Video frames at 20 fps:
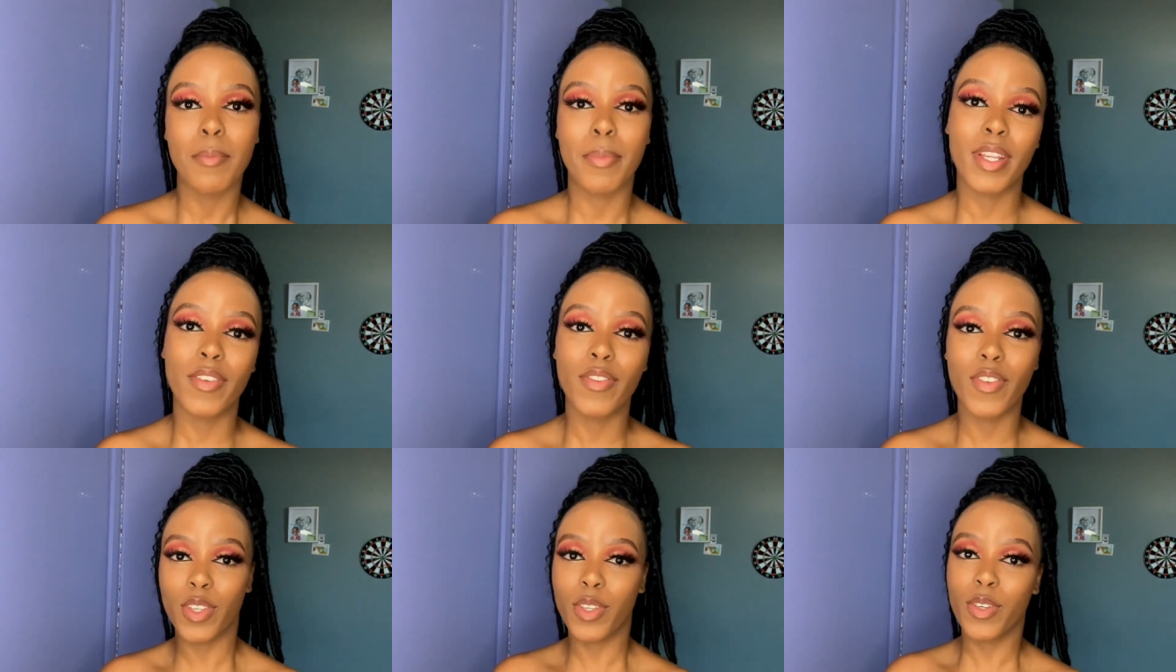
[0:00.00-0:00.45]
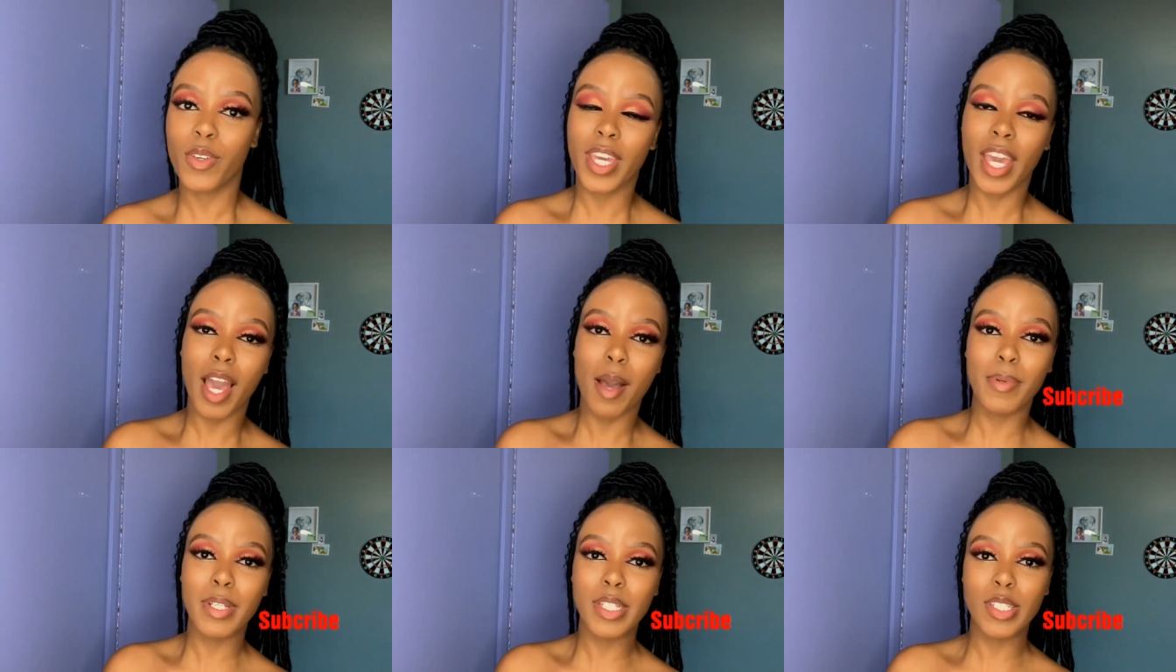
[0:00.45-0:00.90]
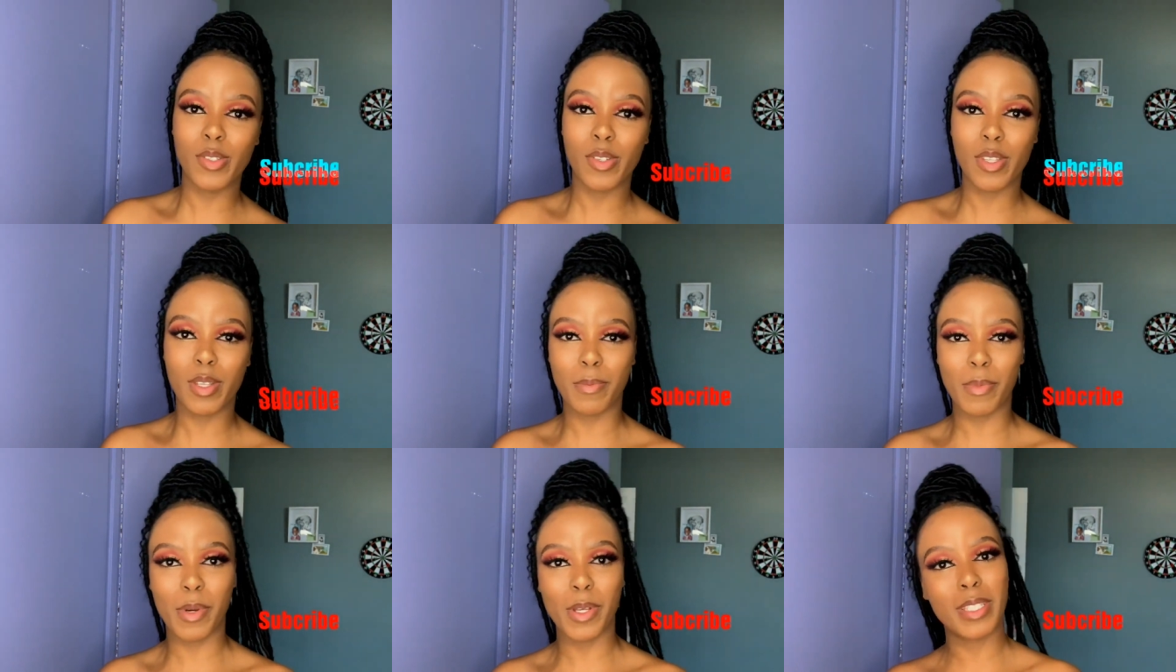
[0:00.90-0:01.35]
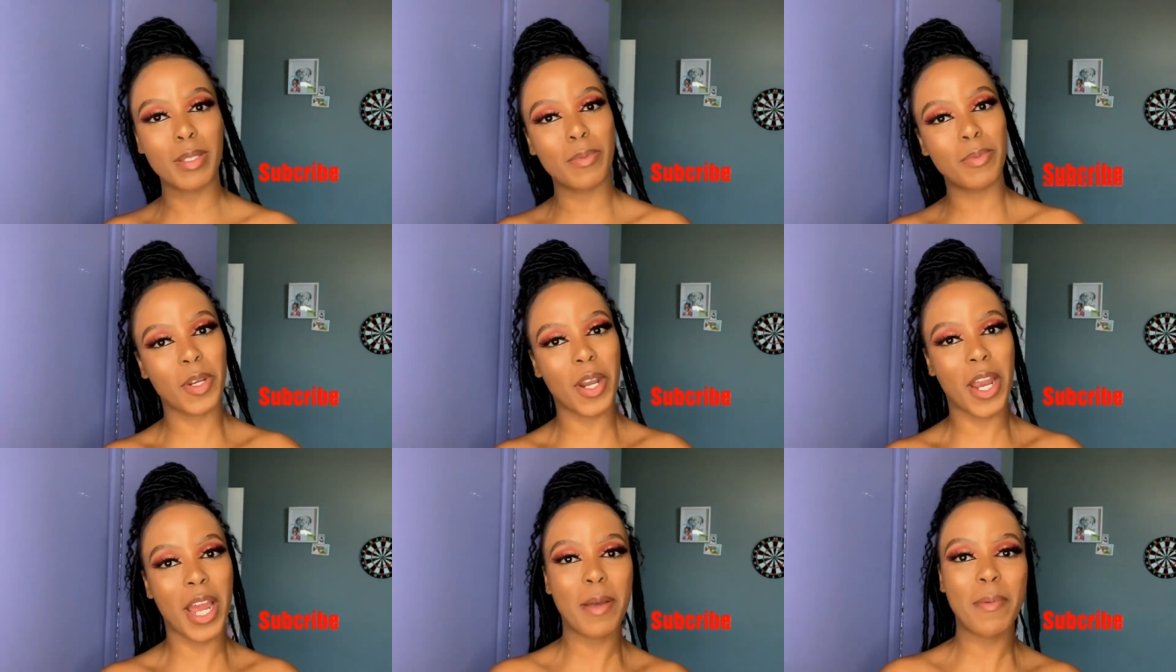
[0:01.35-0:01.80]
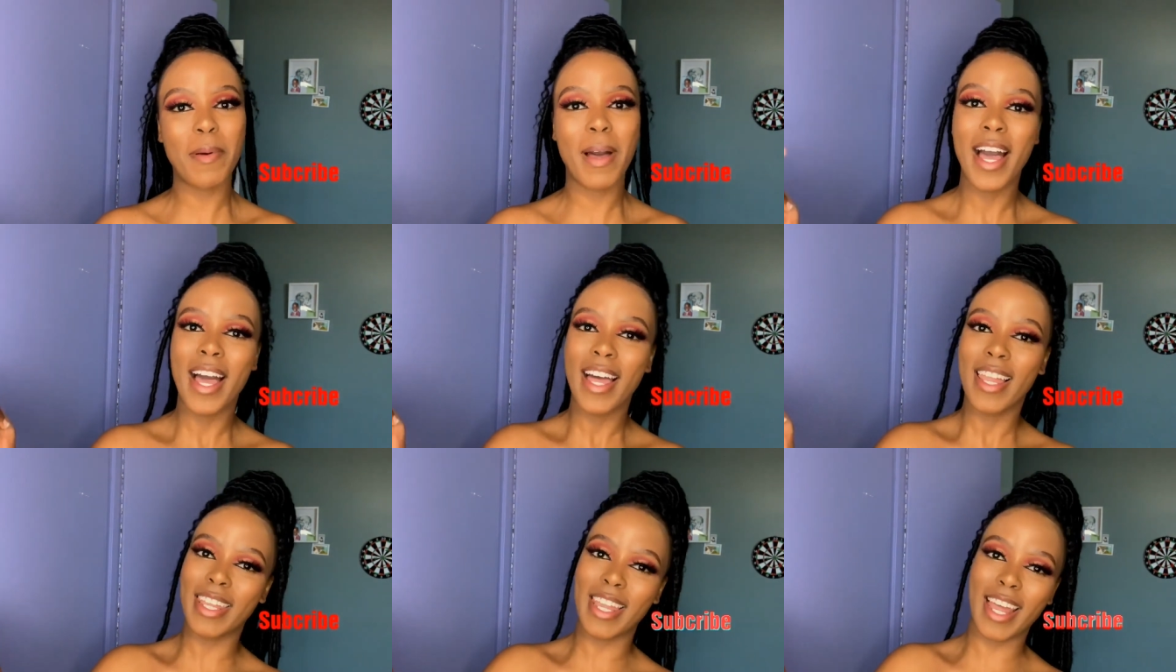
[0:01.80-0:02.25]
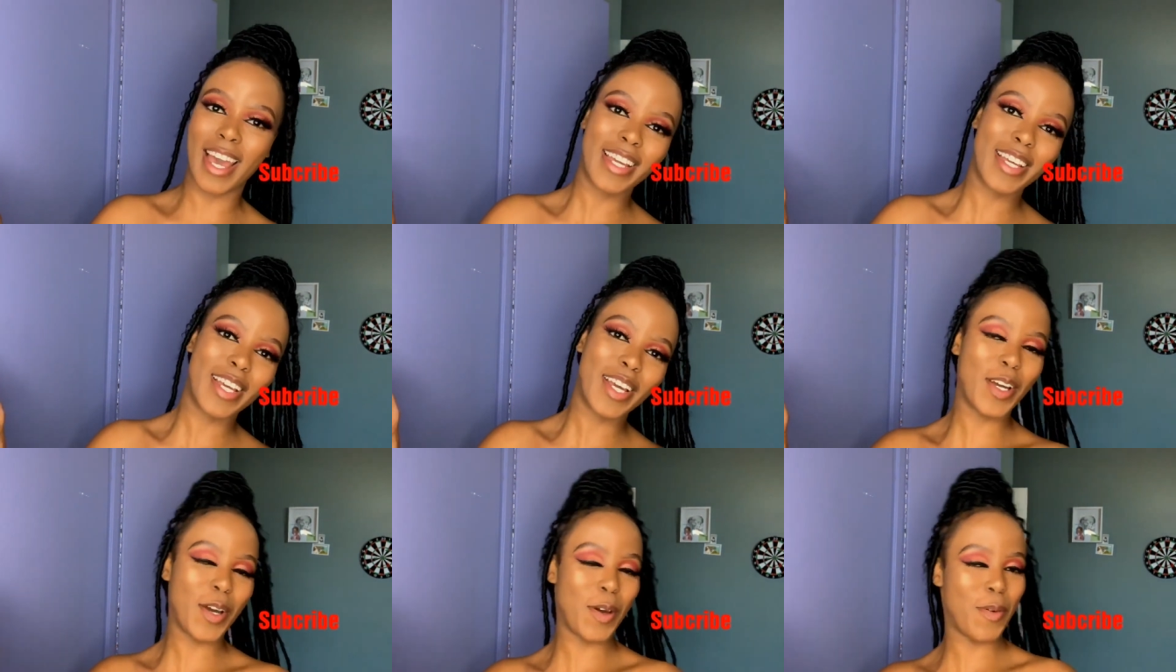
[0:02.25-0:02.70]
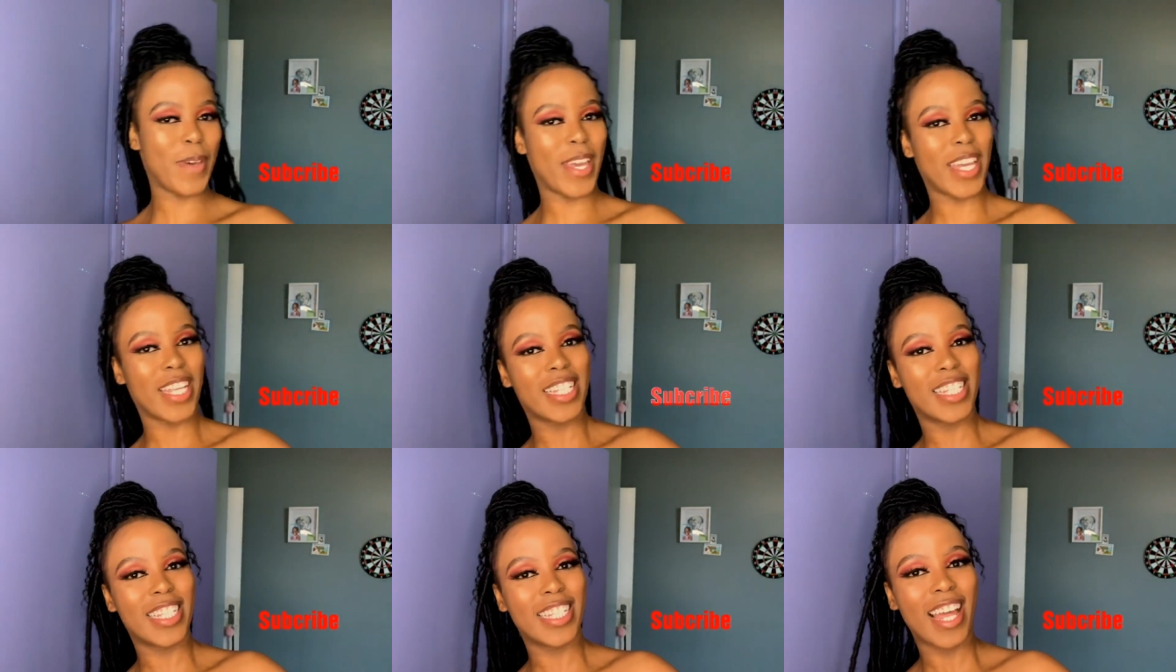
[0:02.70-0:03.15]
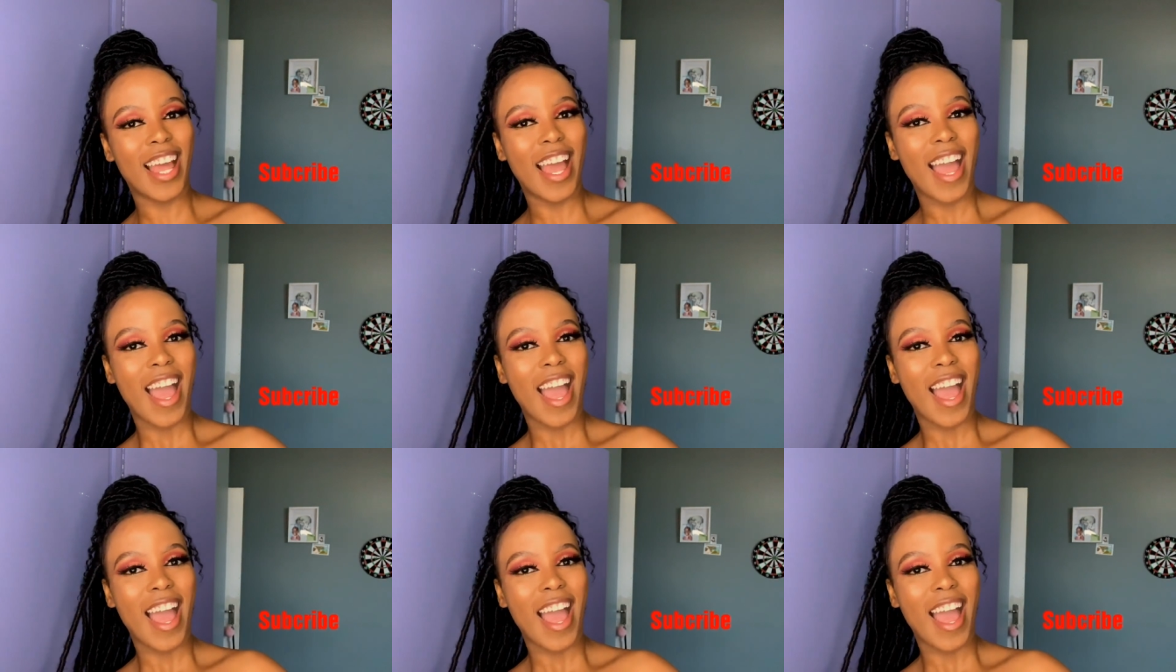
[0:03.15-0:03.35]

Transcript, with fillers: but if you need that please do the most subscribe like comment